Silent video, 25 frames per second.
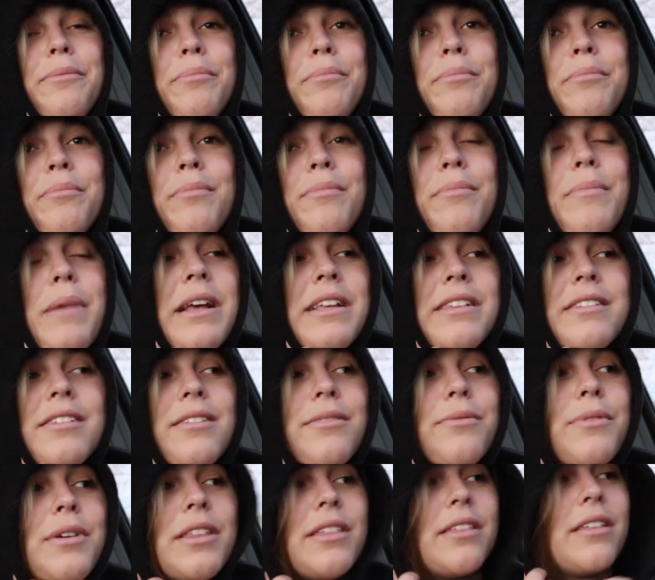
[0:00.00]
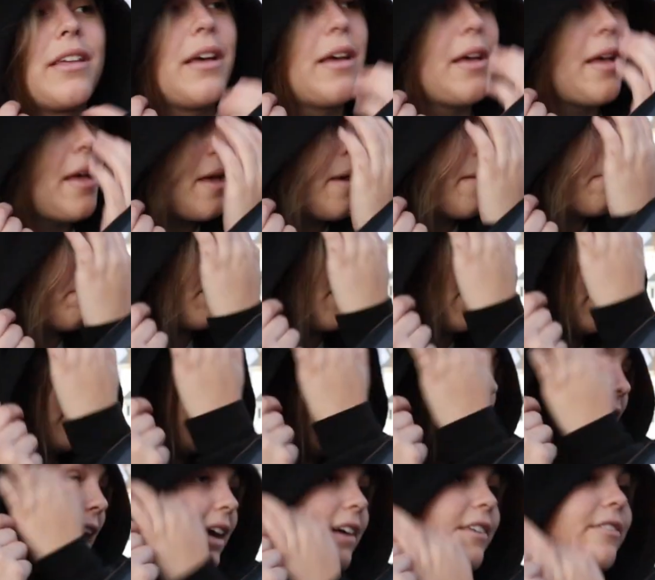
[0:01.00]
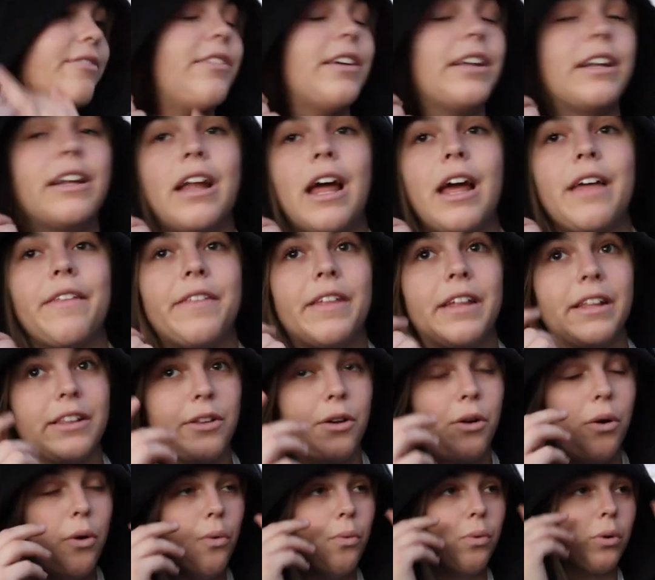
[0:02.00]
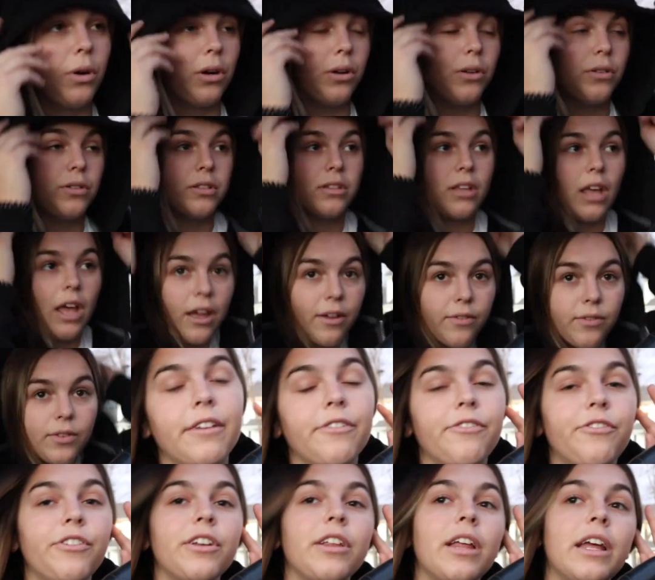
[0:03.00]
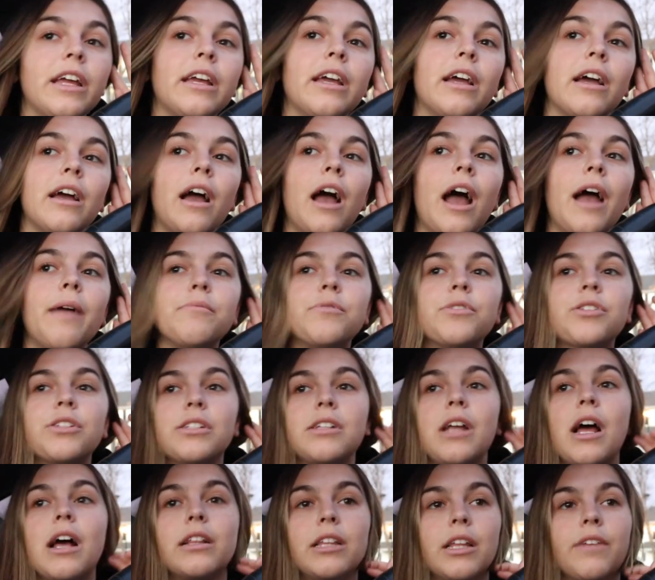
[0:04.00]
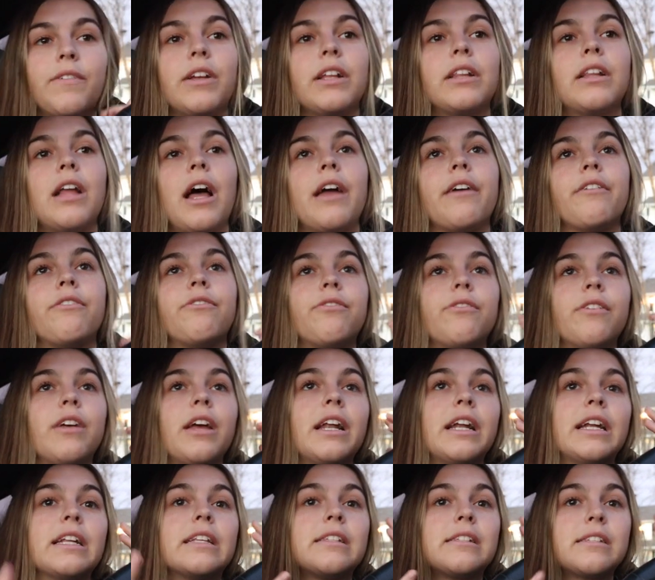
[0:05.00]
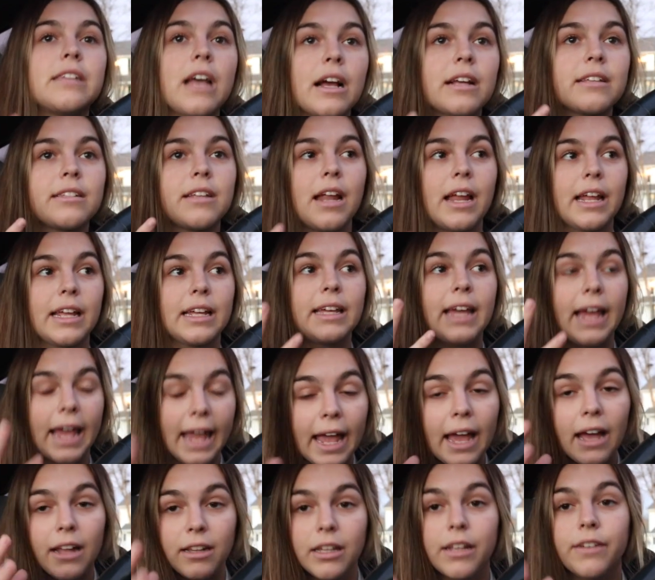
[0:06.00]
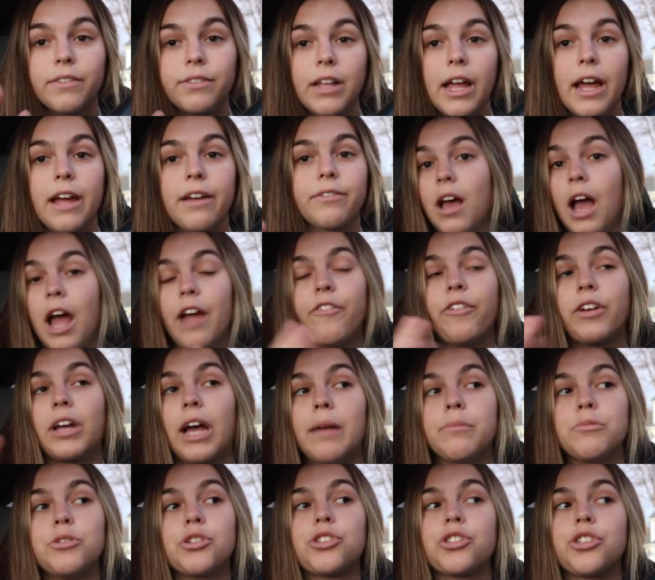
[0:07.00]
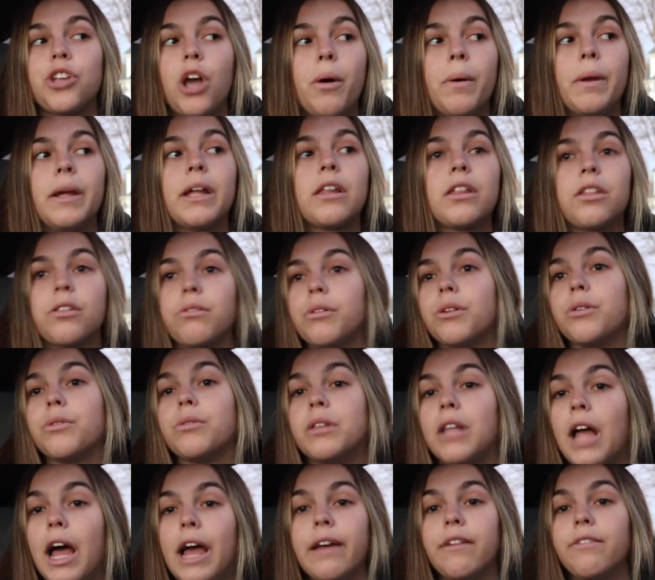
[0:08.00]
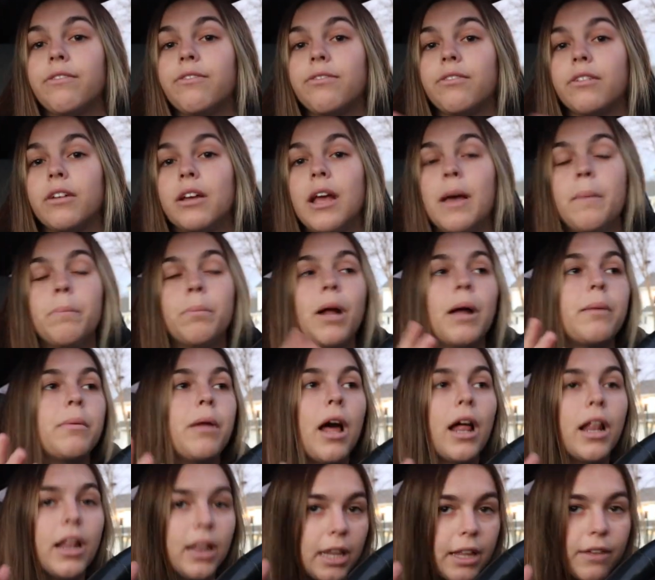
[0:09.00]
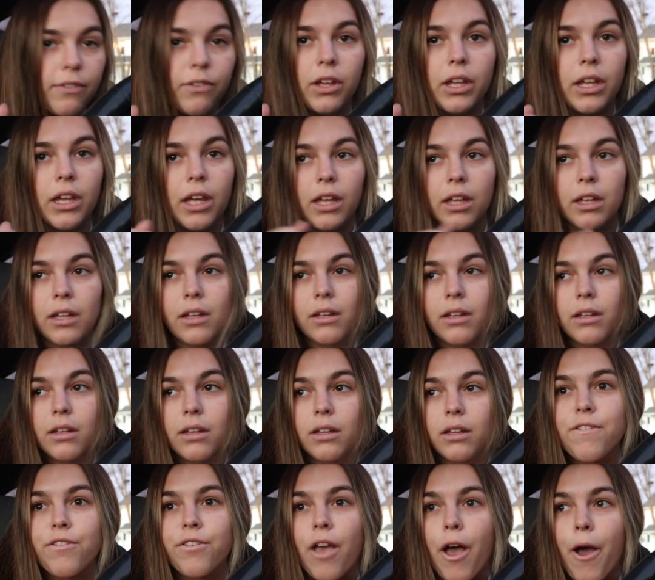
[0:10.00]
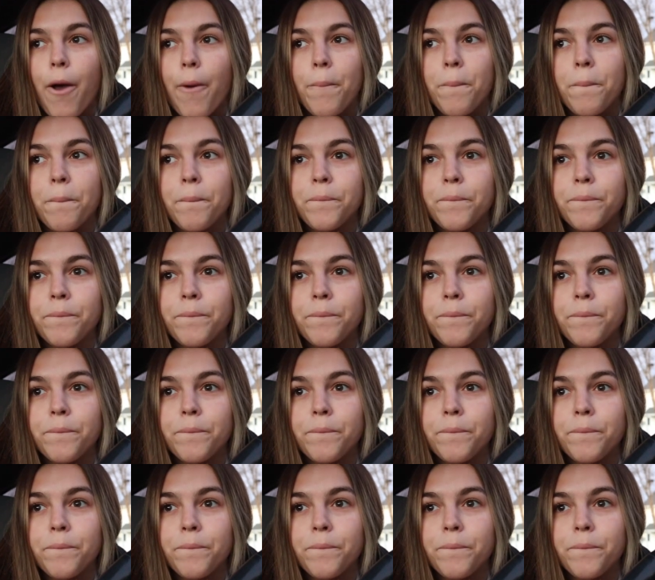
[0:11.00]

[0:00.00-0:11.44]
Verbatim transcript: messing with my life, and I think the whole world's life. I feel like I'm just not living life, and it sucks that I can't live life. I feel like I'm just going through life, but I'm not living it. So